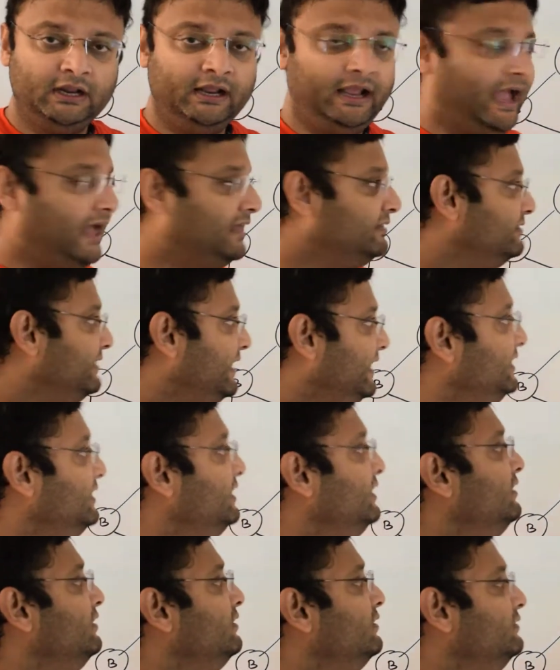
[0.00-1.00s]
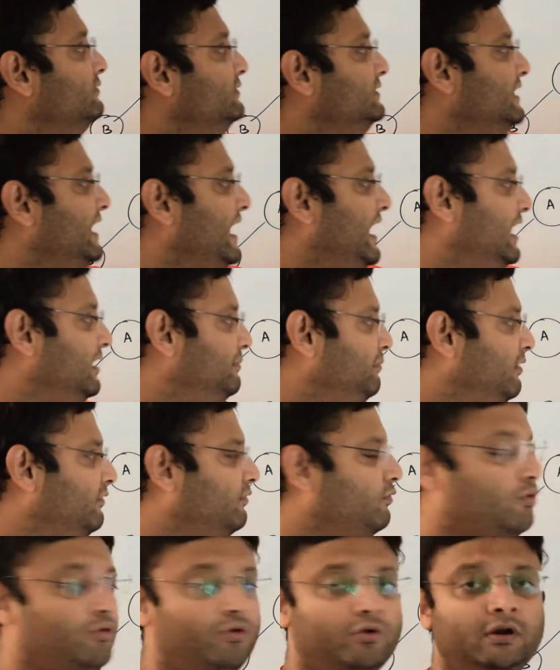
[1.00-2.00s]
And then with the help of
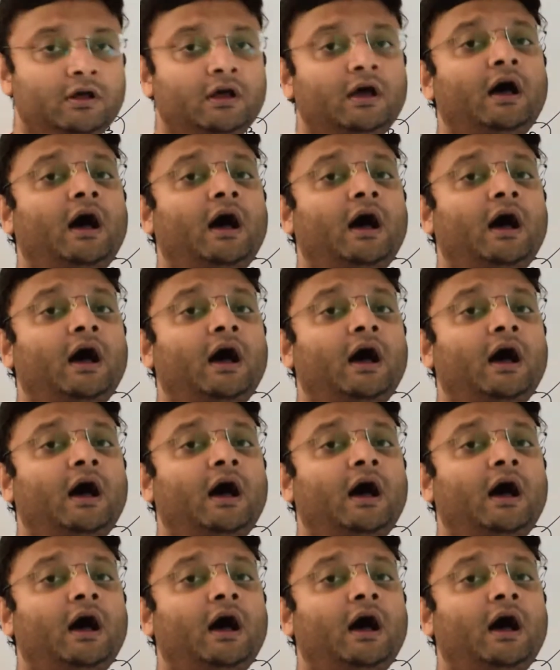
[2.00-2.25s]
code,